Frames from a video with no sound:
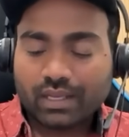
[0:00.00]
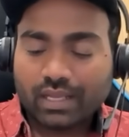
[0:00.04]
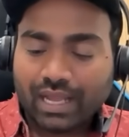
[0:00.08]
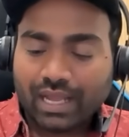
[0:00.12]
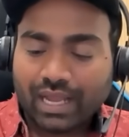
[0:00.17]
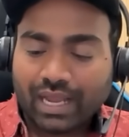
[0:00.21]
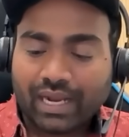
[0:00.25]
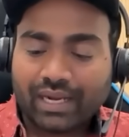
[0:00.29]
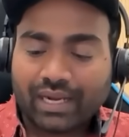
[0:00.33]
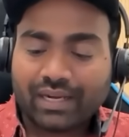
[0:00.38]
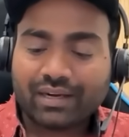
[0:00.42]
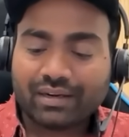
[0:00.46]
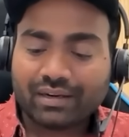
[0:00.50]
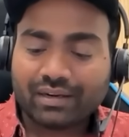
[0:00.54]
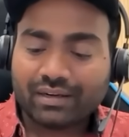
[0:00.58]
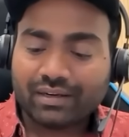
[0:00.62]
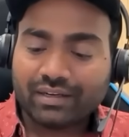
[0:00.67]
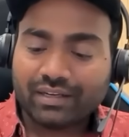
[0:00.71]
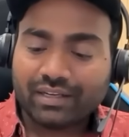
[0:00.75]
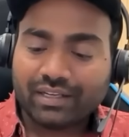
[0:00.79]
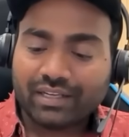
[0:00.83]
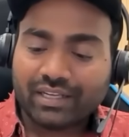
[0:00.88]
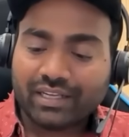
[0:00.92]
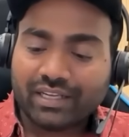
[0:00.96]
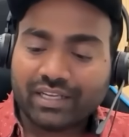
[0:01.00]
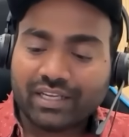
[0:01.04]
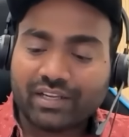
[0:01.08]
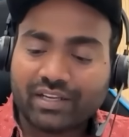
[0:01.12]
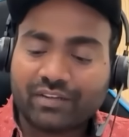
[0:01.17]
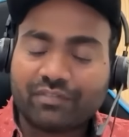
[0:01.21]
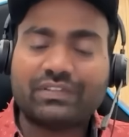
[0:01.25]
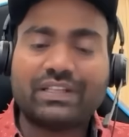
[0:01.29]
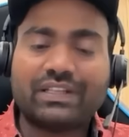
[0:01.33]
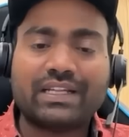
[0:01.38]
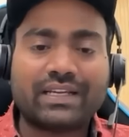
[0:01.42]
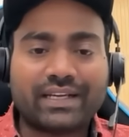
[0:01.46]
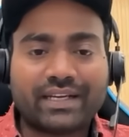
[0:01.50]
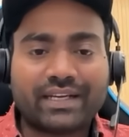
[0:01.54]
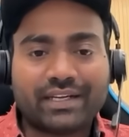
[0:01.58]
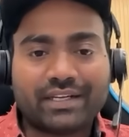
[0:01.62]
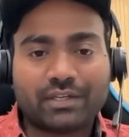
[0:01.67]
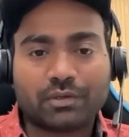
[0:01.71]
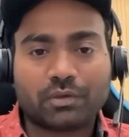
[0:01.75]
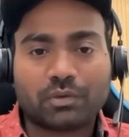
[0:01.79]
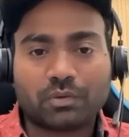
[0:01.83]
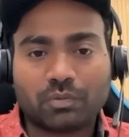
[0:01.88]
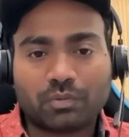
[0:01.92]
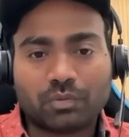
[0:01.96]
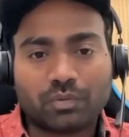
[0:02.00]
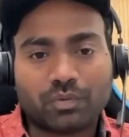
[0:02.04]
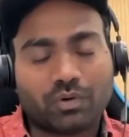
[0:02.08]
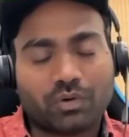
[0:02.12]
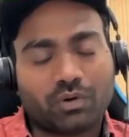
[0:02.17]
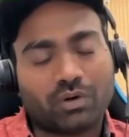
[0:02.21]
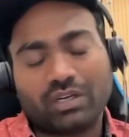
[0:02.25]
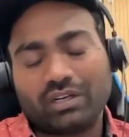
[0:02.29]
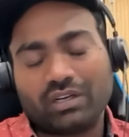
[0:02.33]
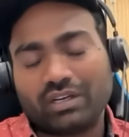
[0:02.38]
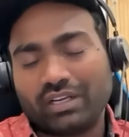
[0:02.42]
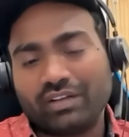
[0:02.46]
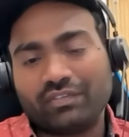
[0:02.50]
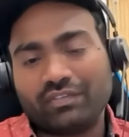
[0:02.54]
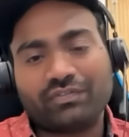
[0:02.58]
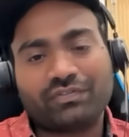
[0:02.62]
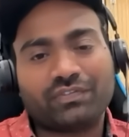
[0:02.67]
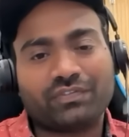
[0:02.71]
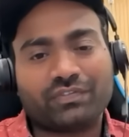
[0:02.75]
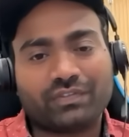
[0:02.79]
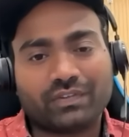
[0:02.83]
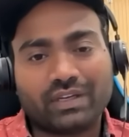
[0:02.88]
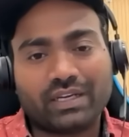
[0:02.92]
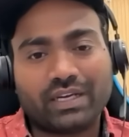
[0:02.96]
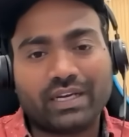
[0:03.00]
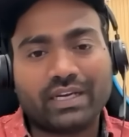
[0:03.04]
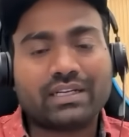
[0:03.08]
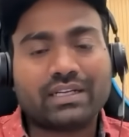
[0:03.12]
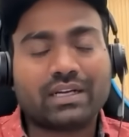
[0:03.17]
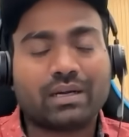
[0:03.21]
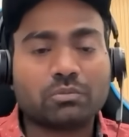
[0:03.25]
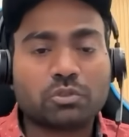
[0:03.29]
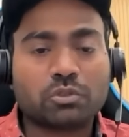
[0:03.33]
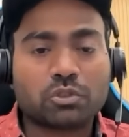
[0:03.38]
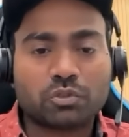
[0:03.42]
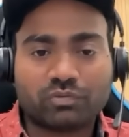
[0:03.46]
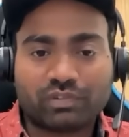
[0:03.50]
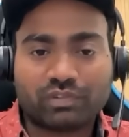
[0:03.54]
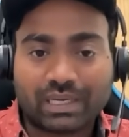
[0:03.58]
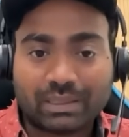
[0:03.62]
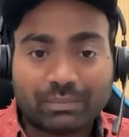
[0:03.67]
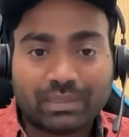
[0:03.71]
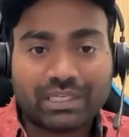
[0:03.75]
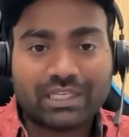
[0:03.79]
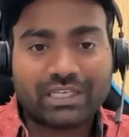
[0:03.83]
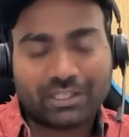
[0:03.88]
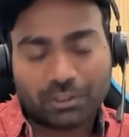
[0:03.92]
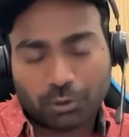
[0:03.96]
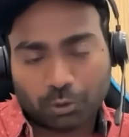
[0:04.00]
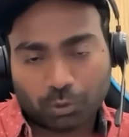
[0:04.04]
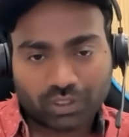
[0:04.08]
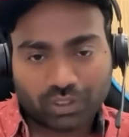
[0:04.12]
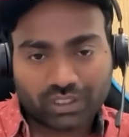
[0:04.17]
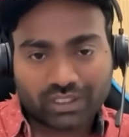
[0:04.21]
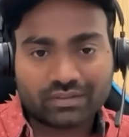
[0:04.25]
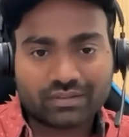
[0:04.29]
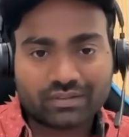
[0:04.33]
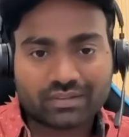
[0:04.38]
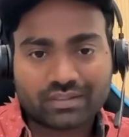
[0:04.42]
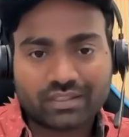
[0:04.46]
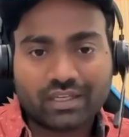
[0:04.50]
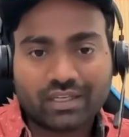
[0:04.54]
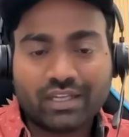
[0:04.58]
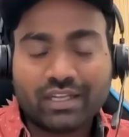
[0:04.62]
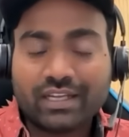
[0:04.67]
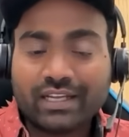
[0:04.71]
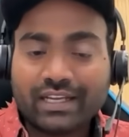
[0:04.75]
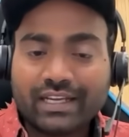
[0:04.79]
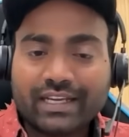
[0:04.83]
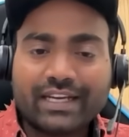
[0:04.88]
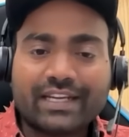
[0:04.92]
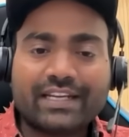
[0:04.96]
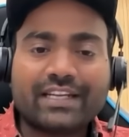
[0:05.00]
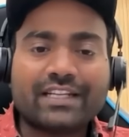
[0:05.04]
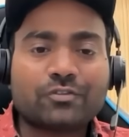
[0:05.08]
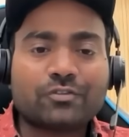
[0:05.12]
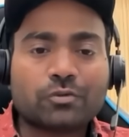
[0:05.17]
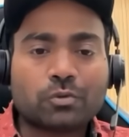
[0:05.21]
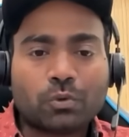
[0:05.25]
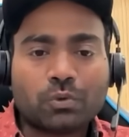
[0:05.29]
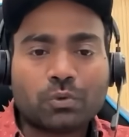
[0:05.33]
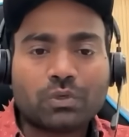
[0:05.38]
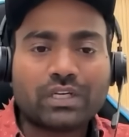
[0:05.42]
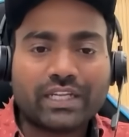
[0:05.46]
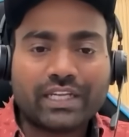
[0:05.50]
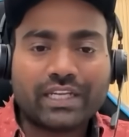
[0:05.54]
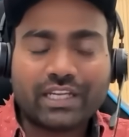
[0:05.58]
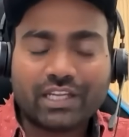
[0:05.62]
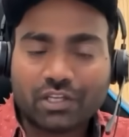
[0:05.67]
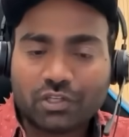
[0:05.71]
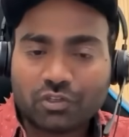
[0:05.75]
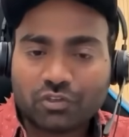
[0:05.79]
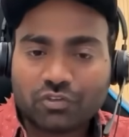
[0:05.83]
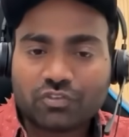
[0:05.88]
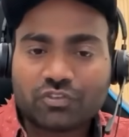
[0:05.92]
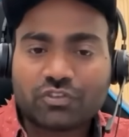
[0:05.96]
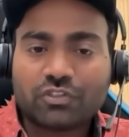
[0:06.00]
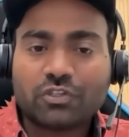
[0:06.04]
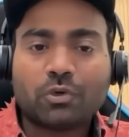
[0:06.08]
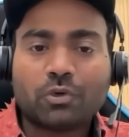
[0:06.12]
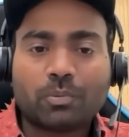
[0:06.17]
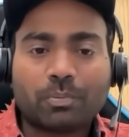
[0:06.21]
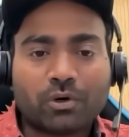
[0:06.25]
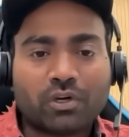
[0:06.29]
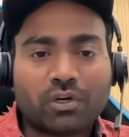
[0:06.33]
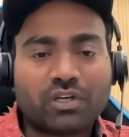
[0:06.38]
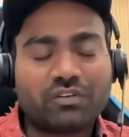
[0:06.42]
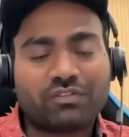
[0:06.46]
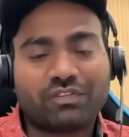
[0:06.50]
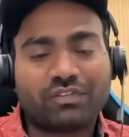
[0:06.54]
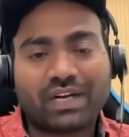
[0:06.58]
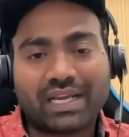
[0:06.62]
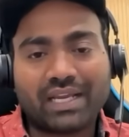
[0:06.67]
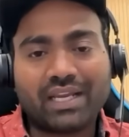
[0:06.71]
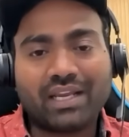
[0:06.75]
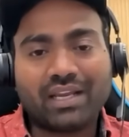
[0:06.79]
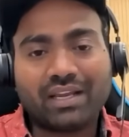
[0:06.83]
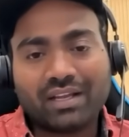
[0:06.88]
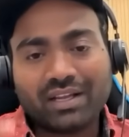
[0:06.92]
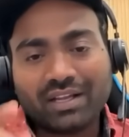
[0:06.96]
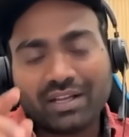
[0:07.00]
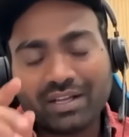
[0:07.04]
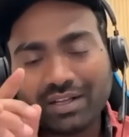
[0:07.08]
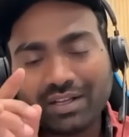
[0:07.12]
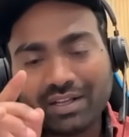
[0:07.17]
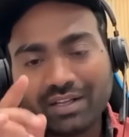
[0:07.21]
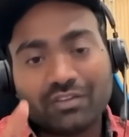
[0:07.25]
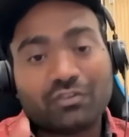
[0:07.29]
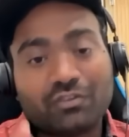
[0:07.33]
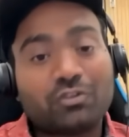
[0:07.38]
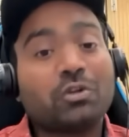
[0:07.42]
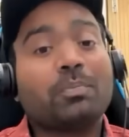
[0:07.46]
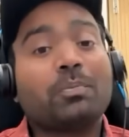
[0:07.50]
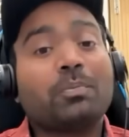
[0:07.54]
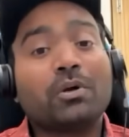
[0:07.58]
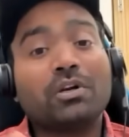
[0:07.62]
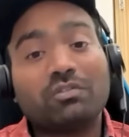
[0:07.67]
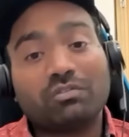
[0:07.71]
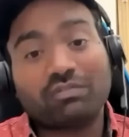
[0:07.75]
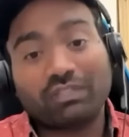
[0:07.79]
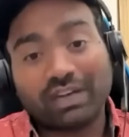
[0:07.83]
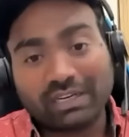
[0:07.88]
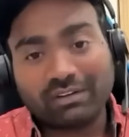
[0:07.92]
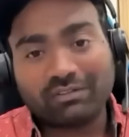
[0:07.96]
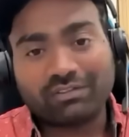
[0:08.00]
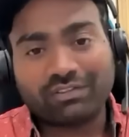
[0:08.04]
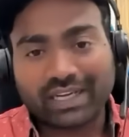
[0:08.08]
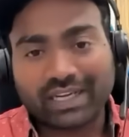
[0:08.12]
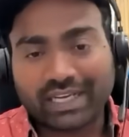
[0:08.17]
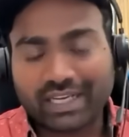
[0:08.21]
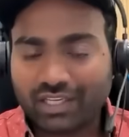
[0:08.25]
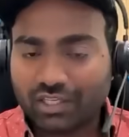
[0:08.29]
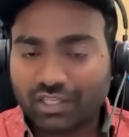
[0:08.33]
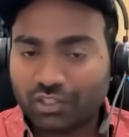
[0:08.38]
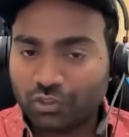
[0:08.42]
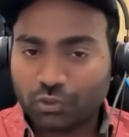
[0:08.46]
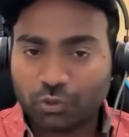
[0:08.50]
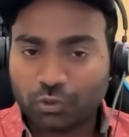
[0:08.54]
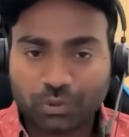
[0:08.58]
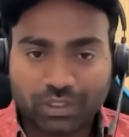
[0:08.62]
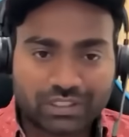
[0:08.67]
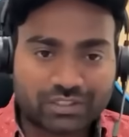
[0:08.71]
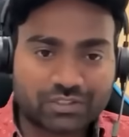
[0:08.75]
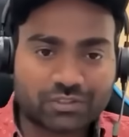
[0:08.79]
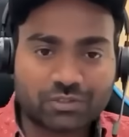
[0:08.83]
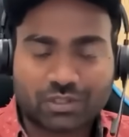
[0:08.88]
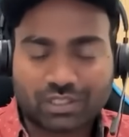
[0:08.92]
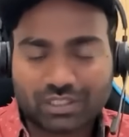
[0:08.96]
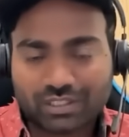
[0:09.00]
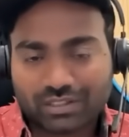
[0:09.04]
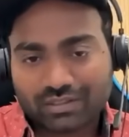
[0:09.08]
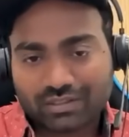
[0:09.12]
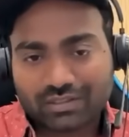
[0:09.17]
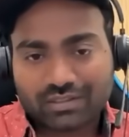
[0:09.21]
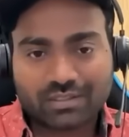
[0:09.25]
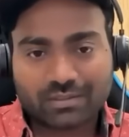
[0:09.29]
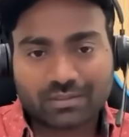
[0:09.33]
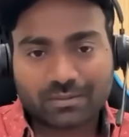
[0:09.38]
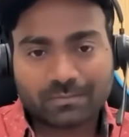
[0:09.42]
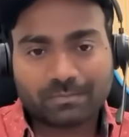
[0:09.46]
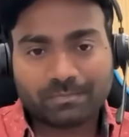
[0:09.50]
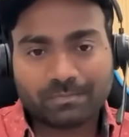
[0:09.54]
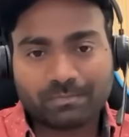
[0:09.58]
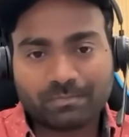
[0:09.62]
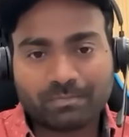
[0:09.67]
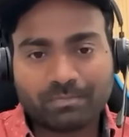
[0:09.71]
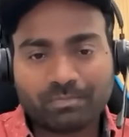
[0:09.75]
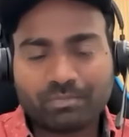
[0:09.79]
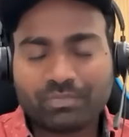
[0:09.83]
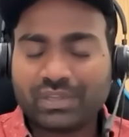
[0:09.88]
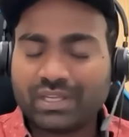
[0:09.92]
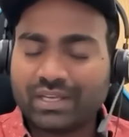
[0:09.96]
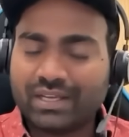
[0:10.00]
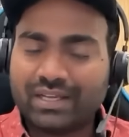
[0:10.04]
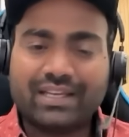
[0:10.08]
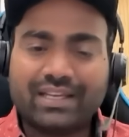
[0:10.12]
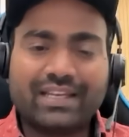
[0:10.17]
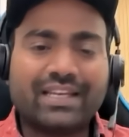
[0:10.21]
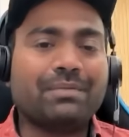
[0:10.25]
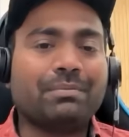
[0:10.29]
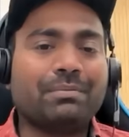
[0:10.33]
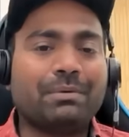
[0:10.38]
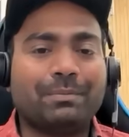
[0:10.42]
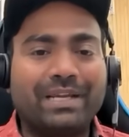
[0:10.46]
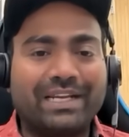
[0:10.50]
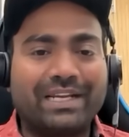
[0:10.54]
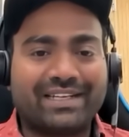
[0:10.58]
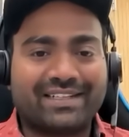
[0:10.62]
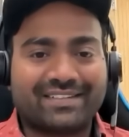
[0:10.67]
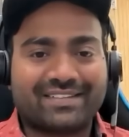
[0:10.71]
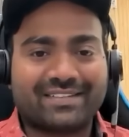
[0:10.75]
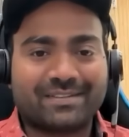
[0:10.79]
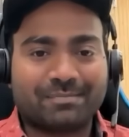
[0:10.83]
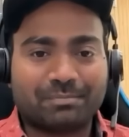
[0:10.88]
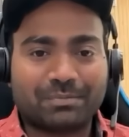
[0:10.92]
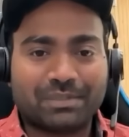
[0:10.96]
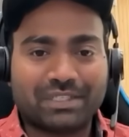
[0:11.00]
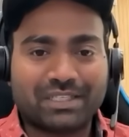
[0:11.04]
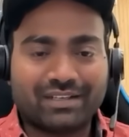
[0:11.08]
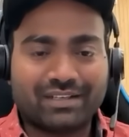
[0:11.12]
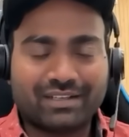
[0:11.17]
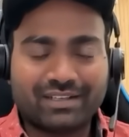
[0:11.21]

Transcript: and if they hit, or if it comes to one million tokens, it is only zero point one five U S dollars. Let me make it simple.